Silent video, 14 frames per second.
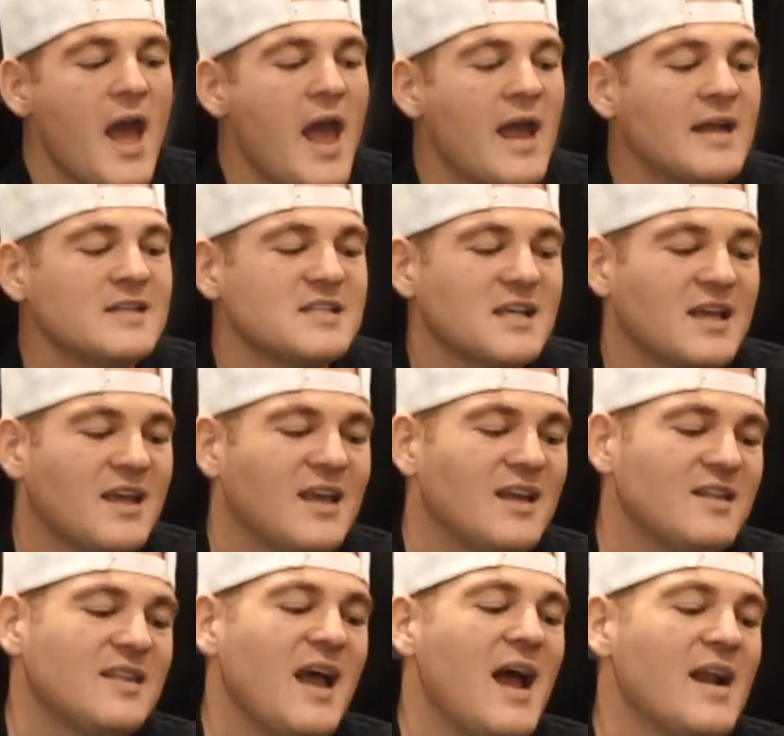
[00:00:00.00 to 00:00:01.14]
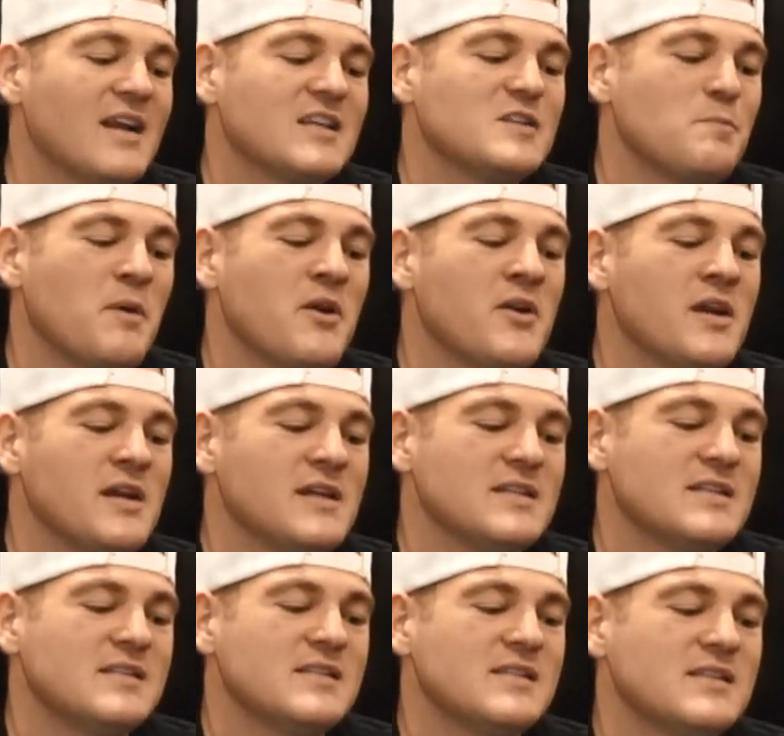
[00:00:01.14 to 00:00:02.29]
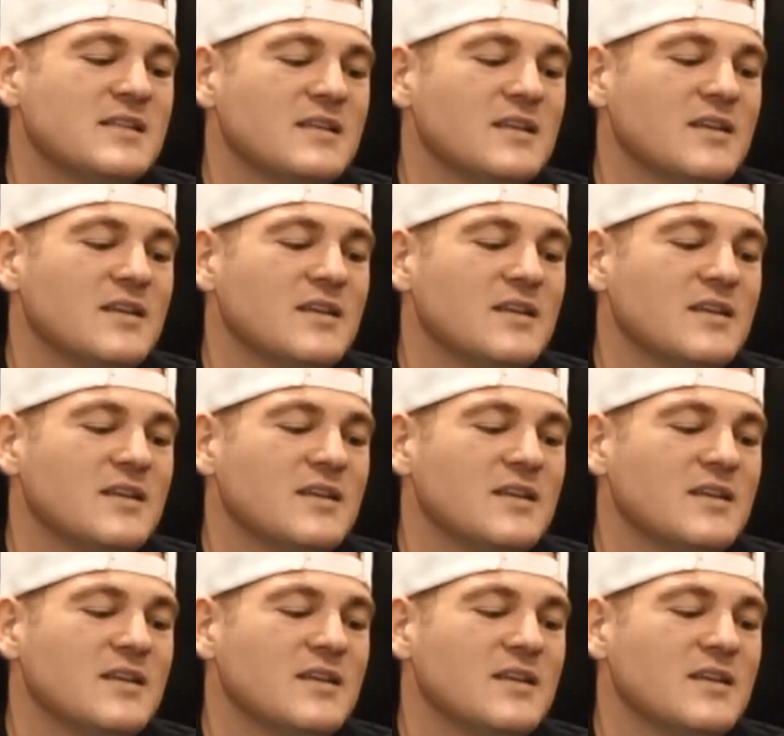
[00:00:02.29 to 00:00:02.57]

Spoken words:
And to get that experience,